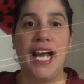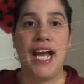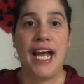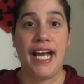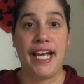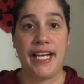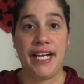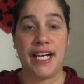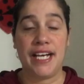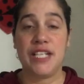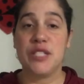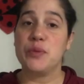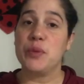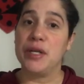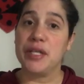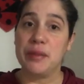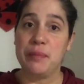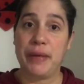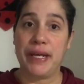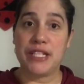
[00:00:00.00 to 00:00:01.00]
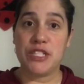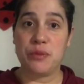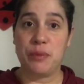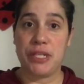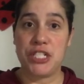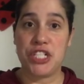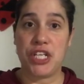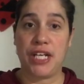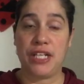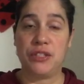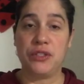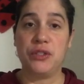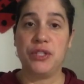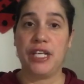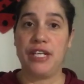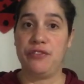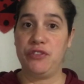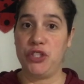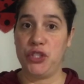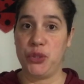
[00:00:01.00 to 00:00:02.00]
Hey guys, welcome back to my channel.
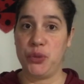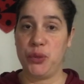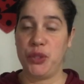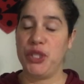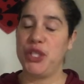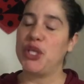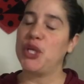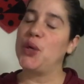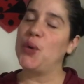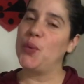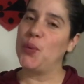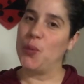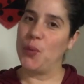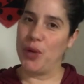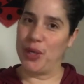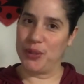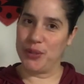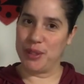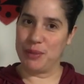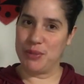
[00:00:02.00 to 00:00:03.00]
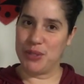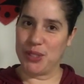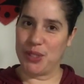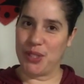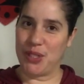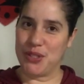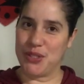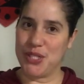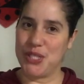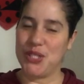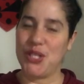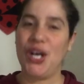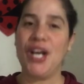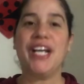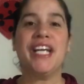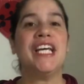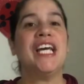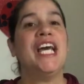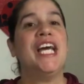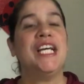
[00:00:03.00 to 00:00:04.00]
If you're new here, welcome to Laundry
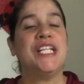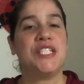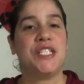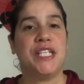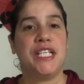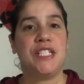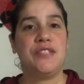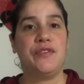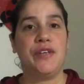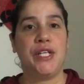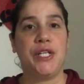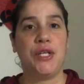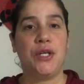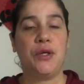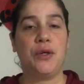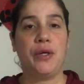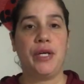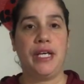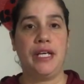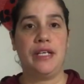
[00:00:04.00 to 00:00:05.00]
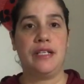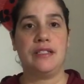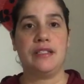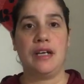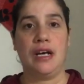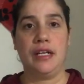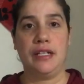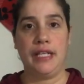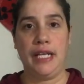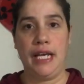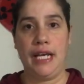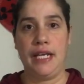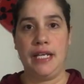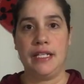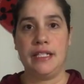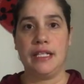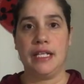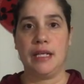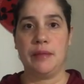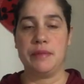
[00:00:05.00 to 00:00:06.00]
Talk. Today's video is on
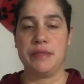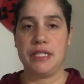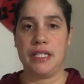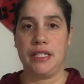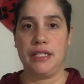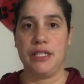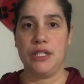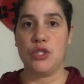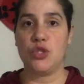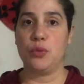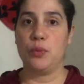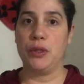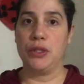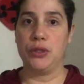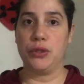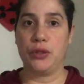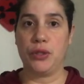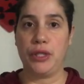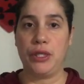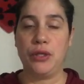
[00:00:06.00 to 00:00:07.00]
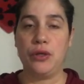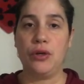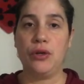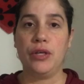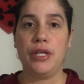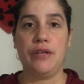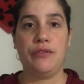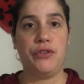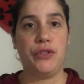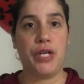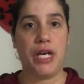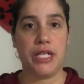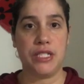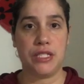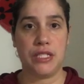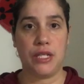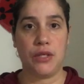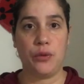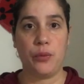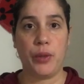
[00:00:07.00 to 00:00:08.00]
aid that I'm sending to Puerto Rico. If you guys are
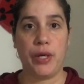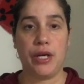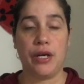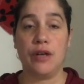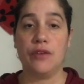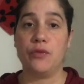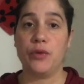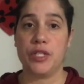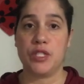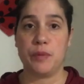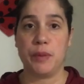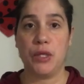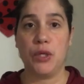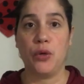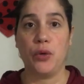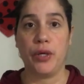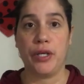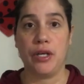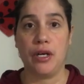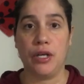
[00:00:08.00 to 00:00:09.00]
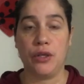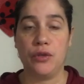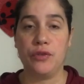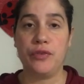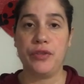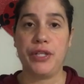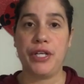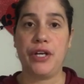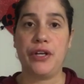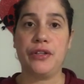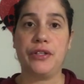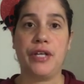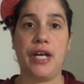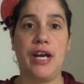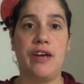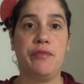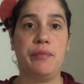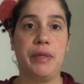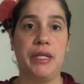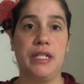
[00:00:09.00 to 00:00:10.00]
not aware of what's been going on over there, there
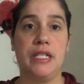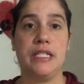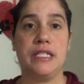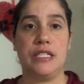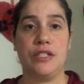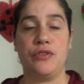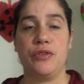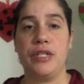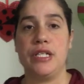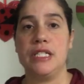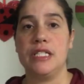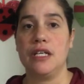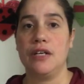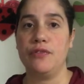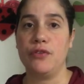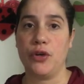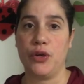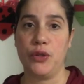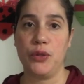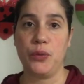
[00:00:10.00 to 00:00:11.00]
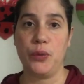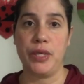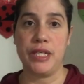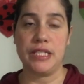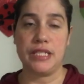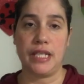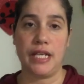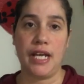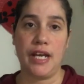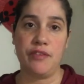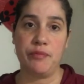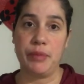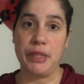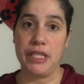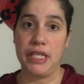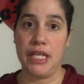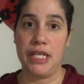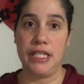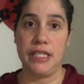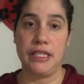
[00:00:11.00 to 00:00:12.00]
have been a series of earthquakes that have been
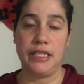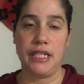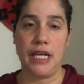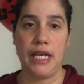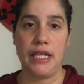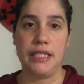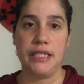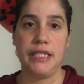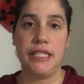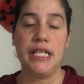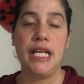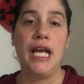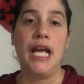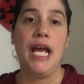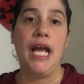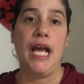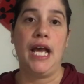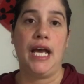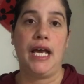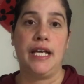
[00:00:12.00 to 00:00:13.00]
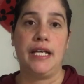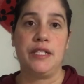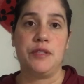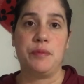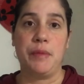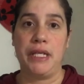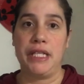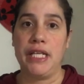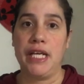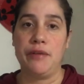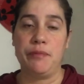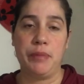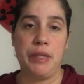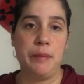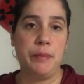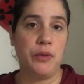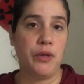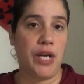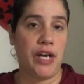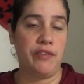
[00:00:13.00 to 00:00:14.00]
hitting the island, and many
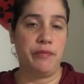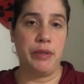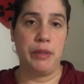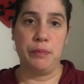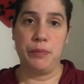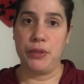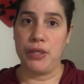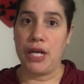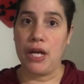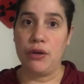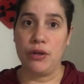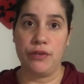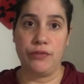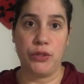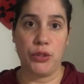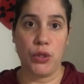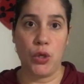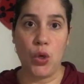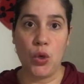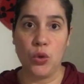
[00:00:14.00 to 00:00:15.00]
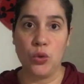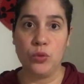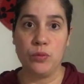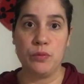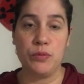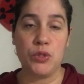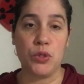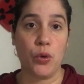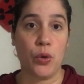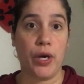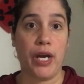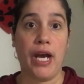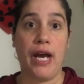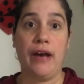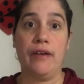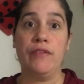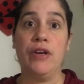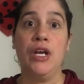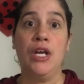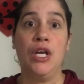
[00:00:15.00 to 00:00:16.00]
people have been put out of their homes or
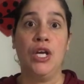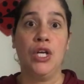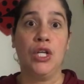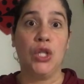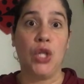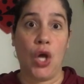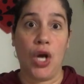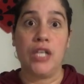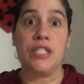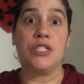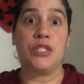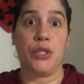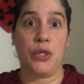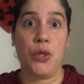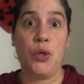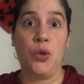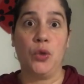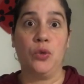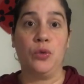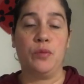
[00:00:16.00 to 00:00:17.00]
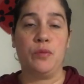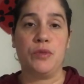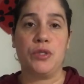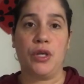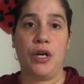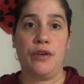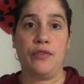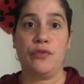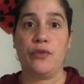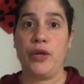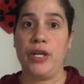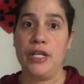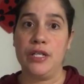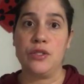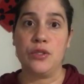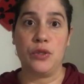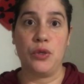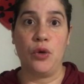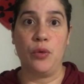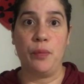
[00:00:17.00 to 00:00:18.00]
have lost their homes, are afraid
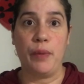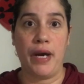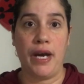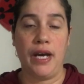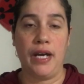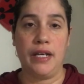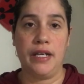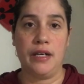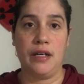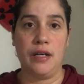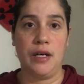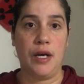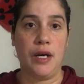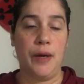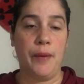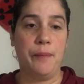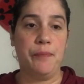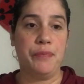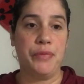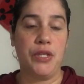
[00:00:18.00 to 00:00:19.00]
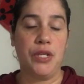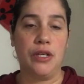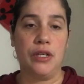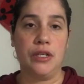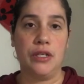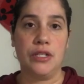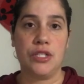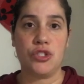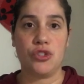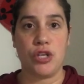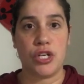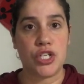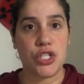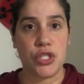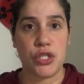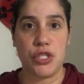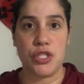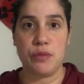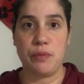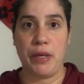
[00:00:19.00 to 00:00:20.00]
to go back. The
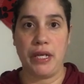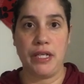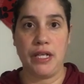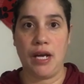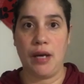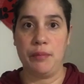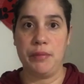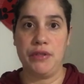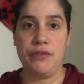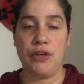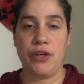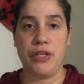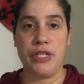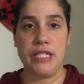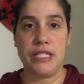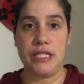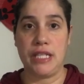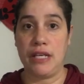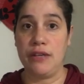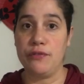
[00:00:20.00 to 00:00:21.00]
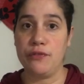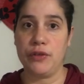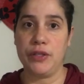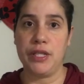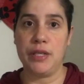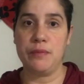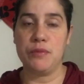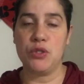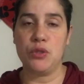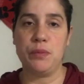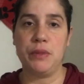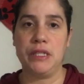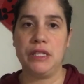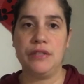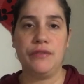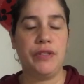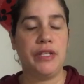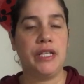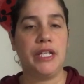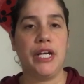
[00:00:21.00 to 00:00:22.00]
structures might not be very safe for them to be
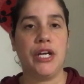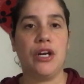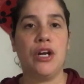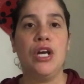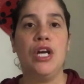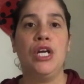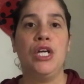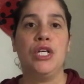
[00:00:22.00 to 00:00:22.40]
living there.